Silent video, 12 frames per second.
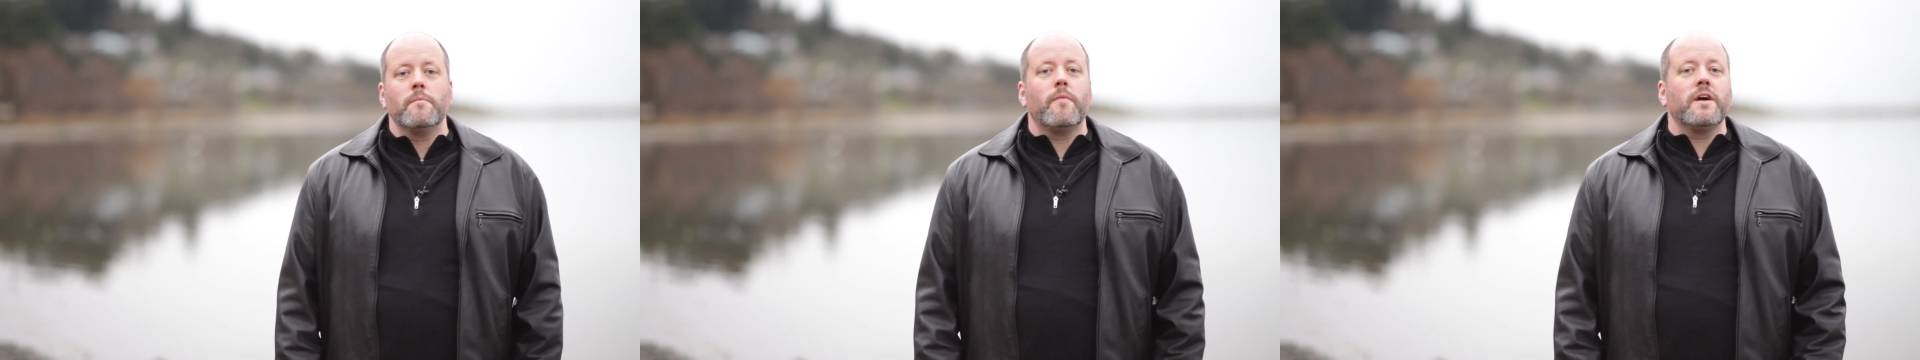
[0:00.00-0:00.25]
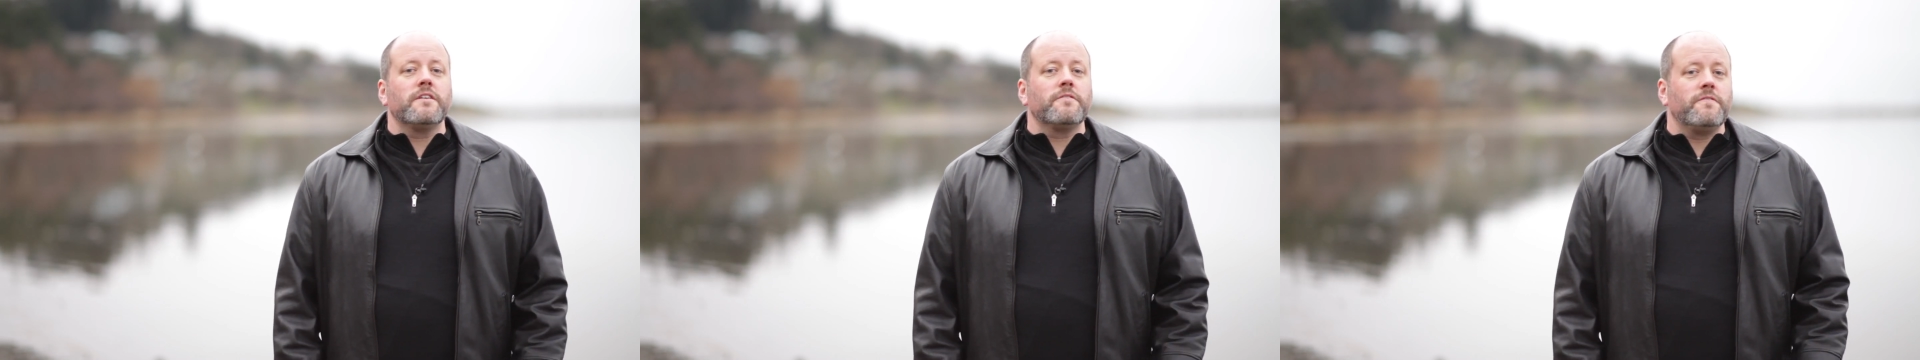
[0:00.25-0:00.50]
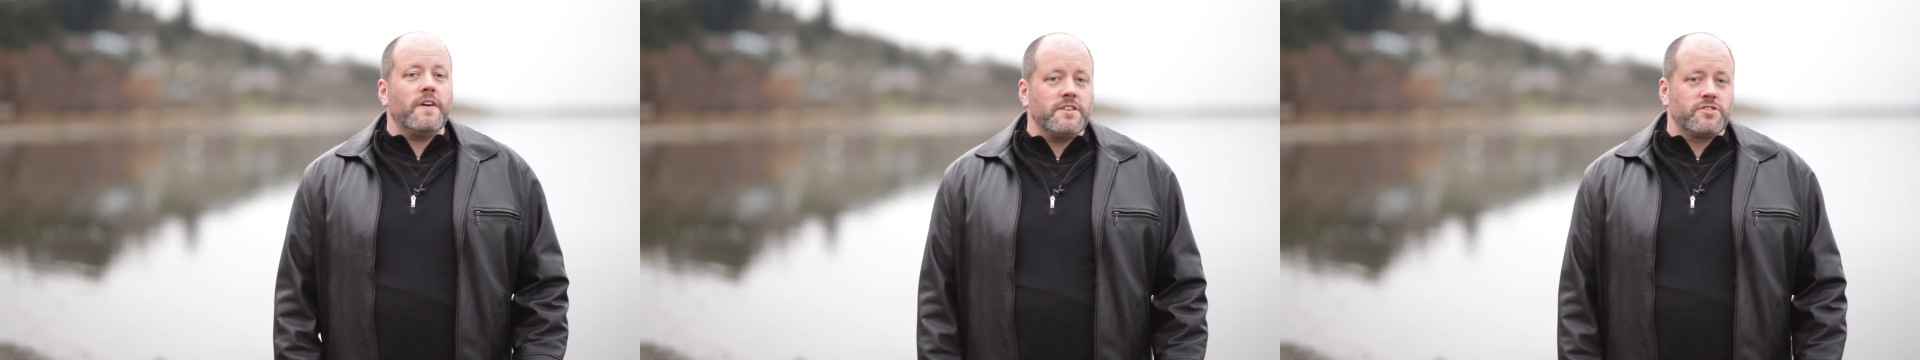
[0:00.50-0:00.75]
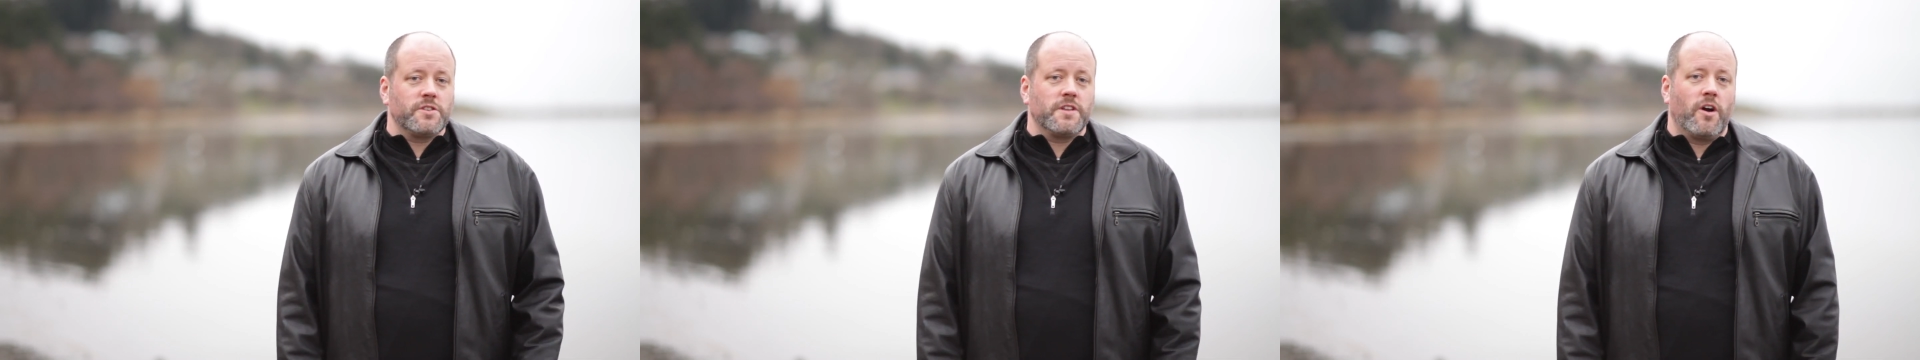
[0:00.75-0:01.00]
might
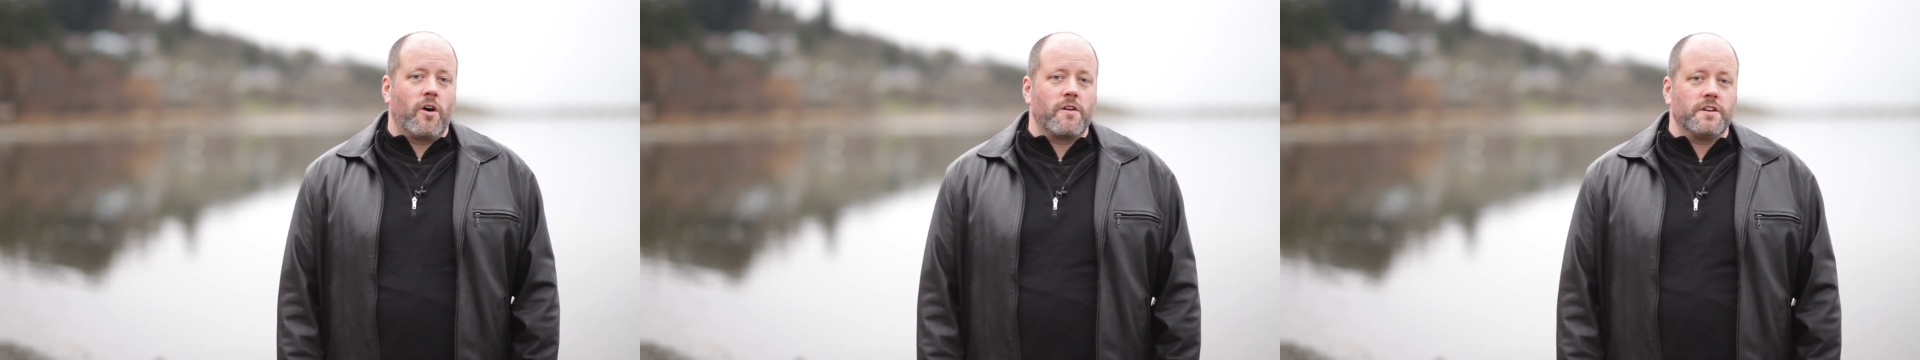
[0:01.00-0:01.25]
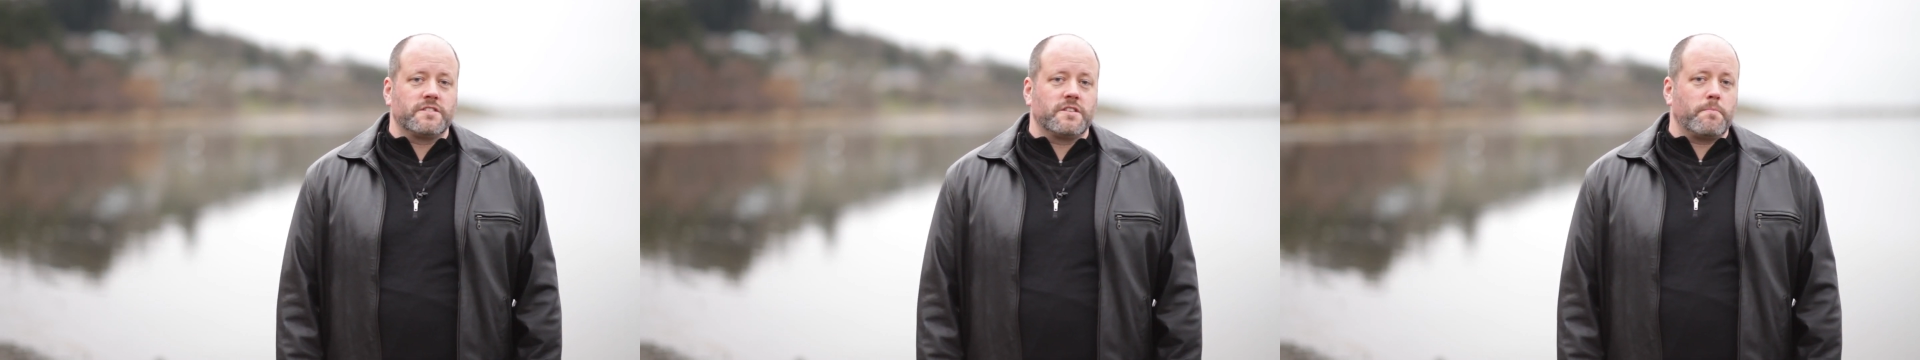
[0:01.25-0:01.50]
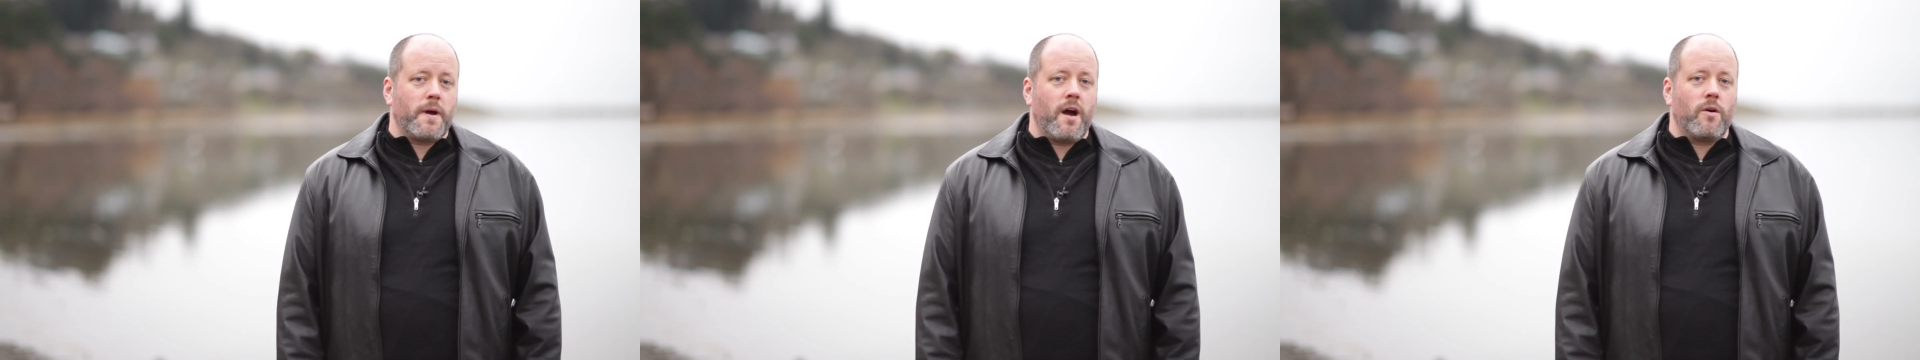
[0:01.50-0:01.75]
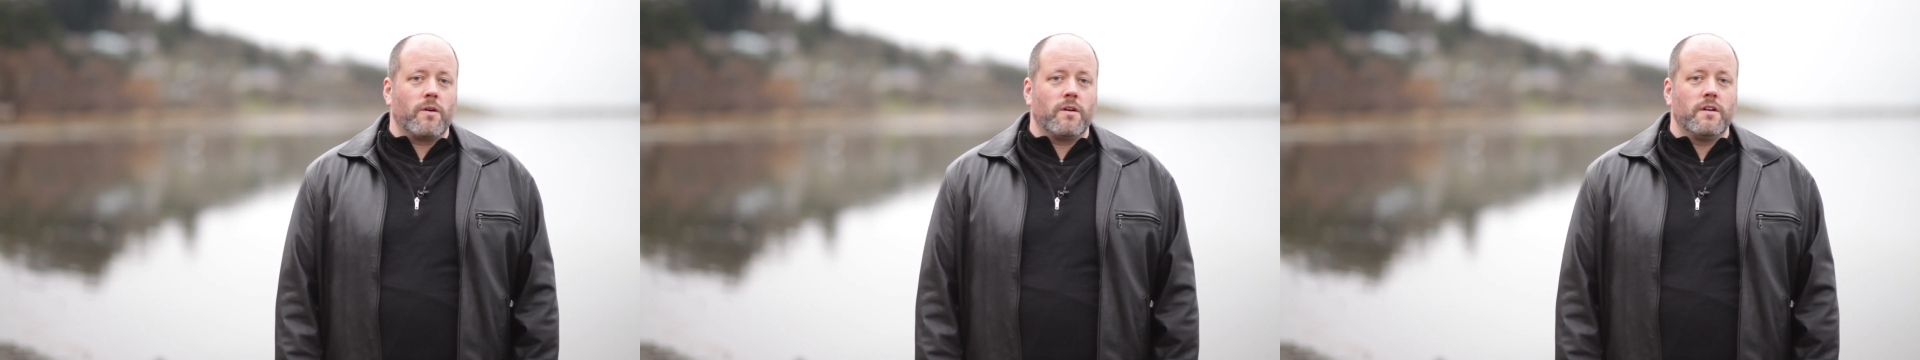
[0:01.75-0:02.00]
eventually harness the
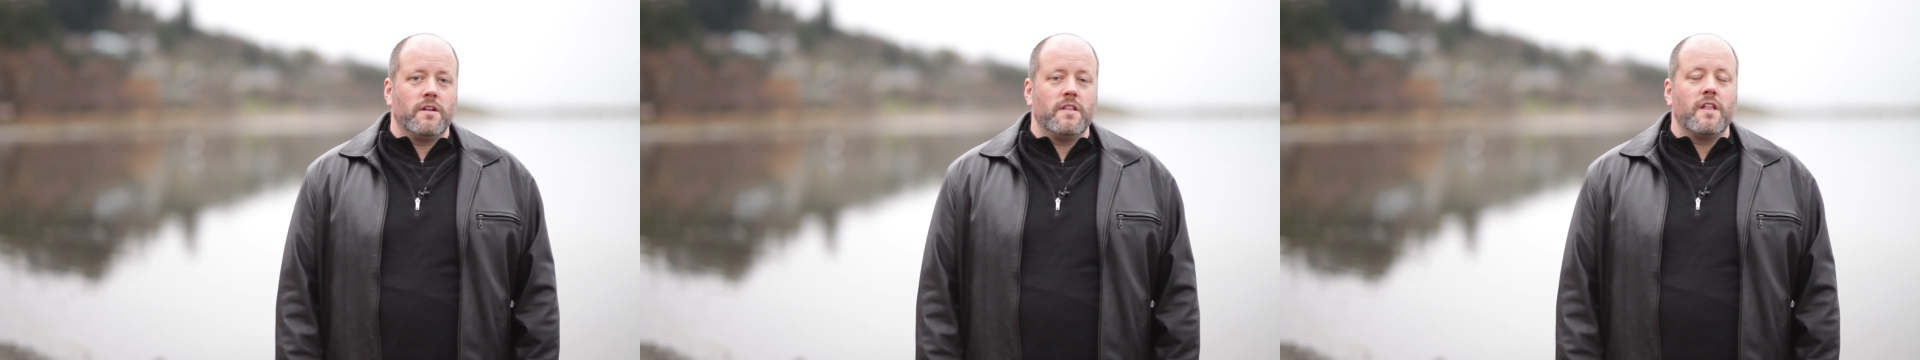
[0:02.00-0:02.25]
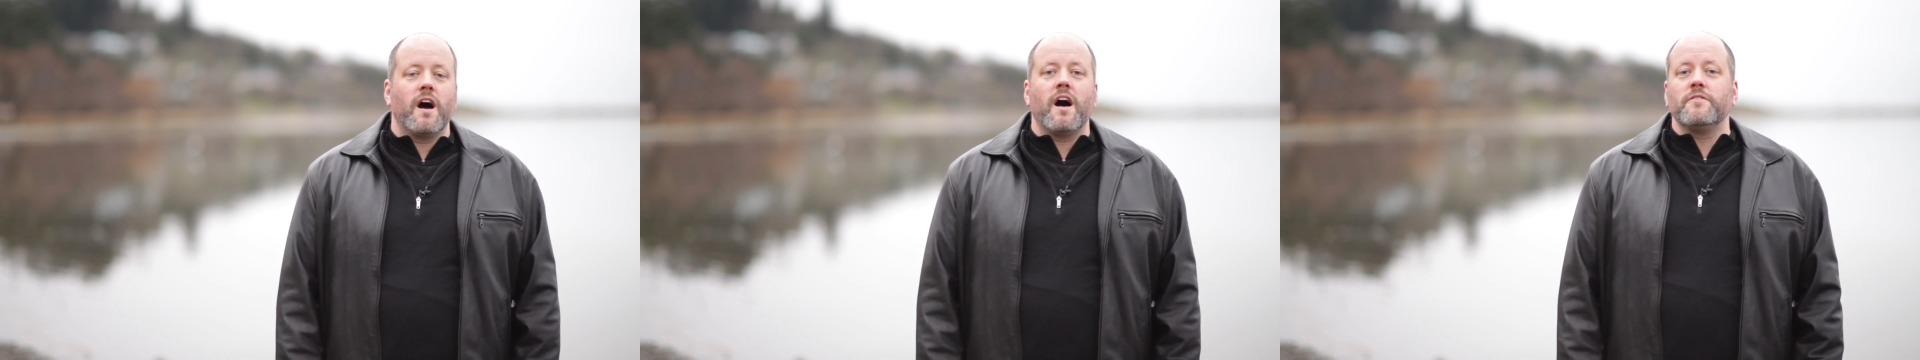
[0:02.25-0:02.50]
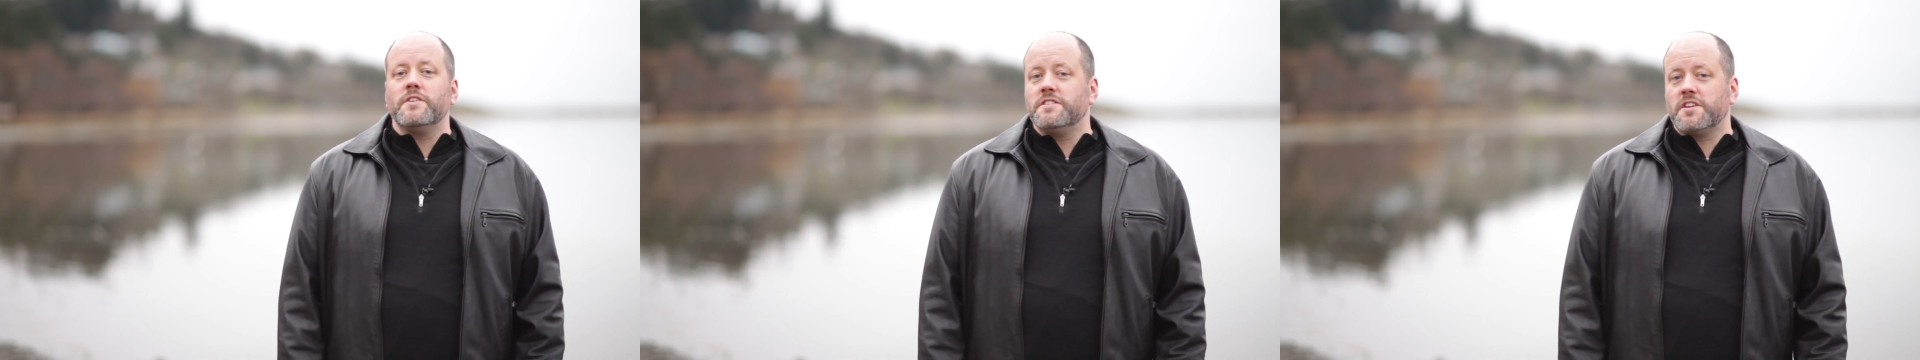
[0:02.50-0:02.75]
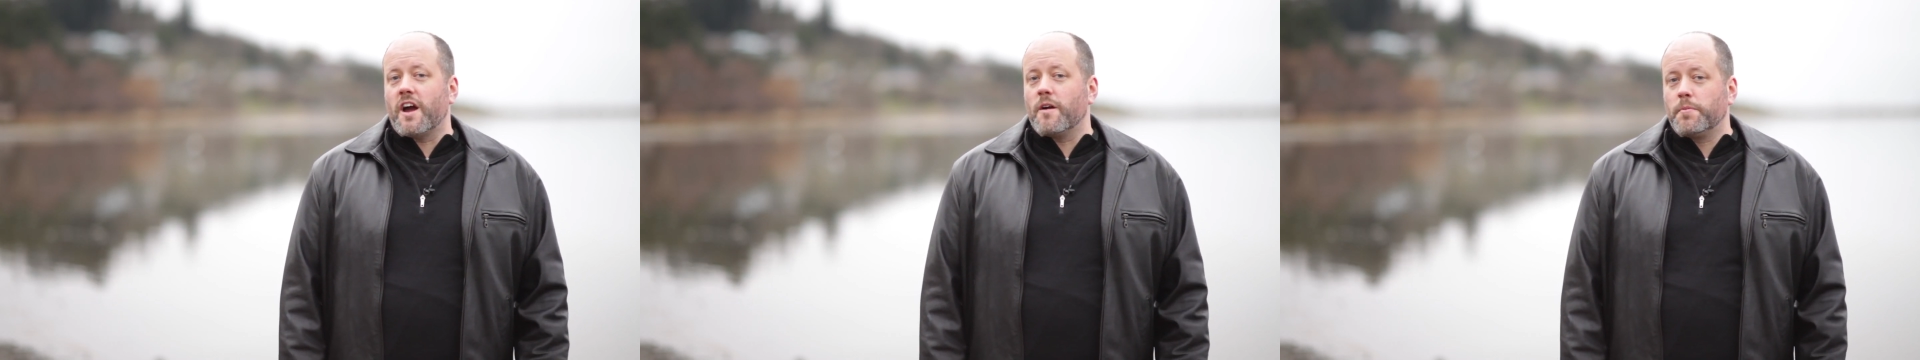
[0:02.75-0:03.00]
power of an
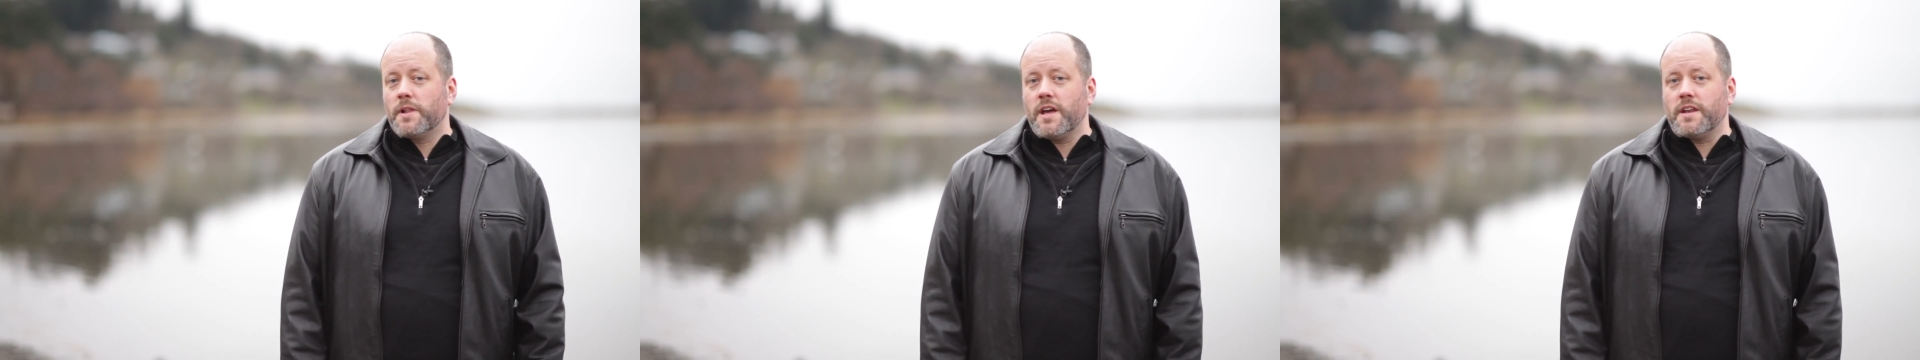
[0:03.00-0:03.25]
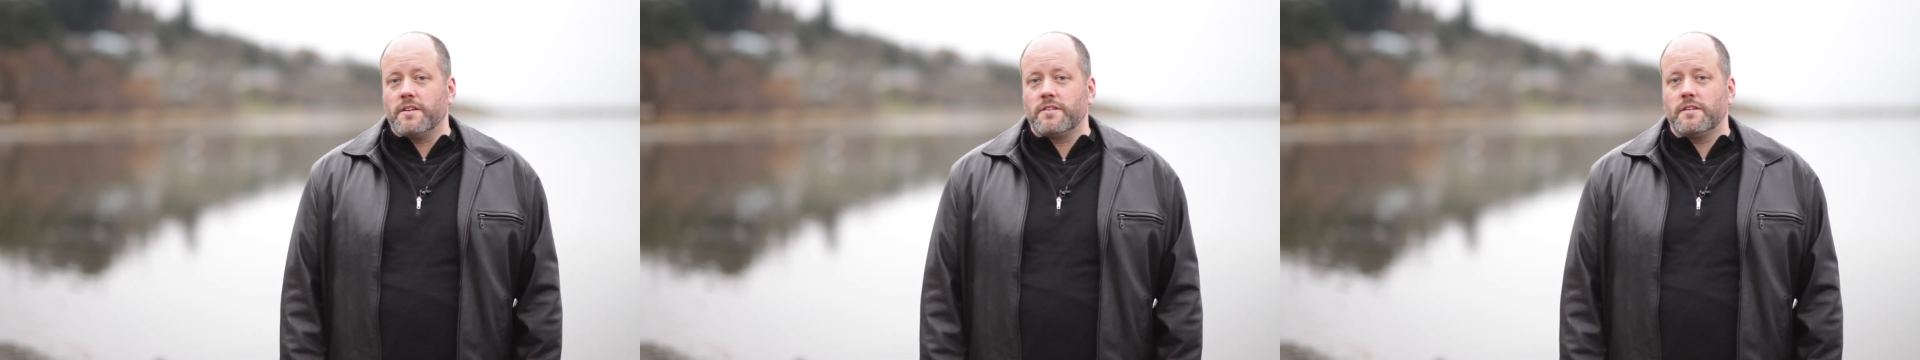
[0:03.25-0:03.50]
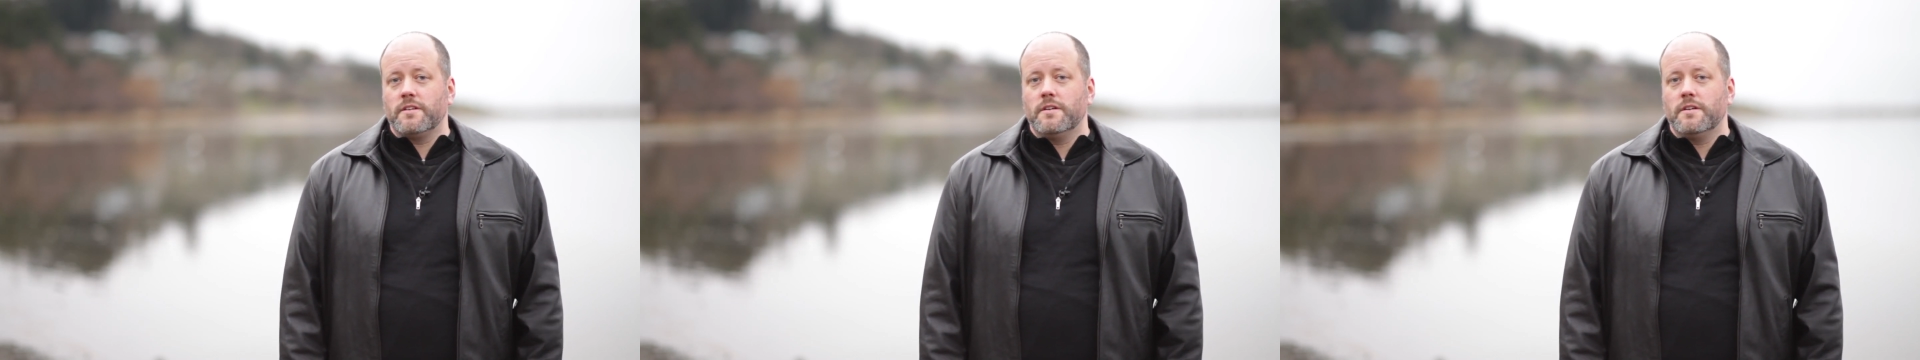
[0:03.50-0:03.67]
entire planet.